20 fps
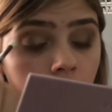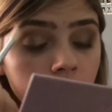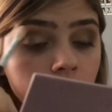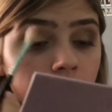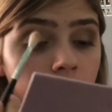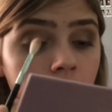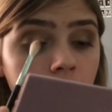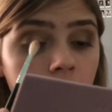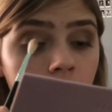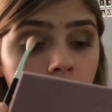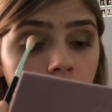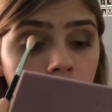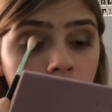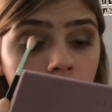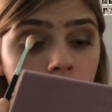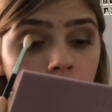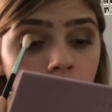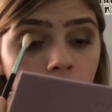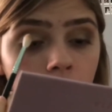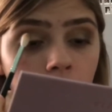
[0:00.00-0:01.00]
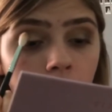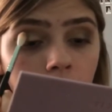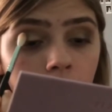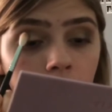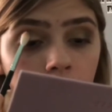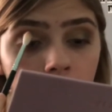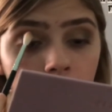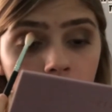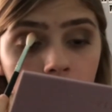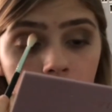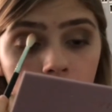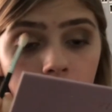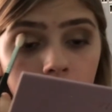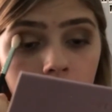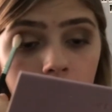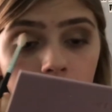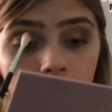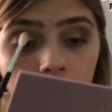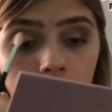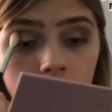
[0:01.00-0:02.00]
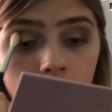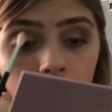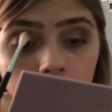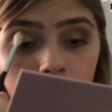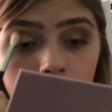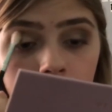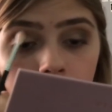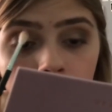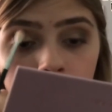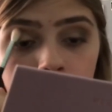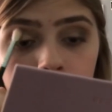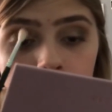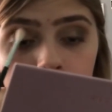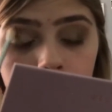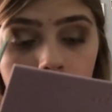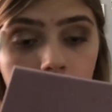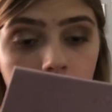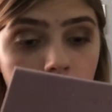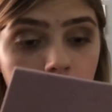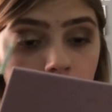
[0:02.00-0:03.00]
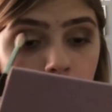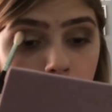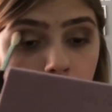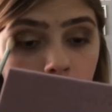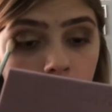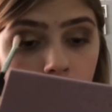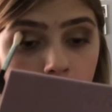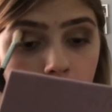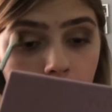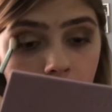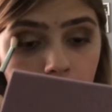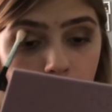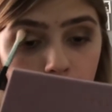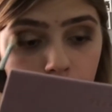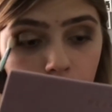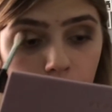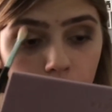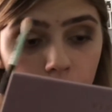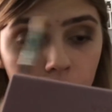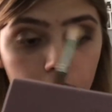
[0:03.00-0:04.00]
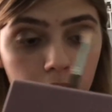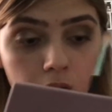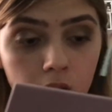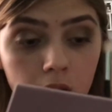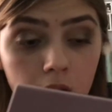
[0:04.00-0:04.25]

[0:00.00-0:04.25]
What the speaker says: everything, and then lightly, you can just lightly blend back and forth.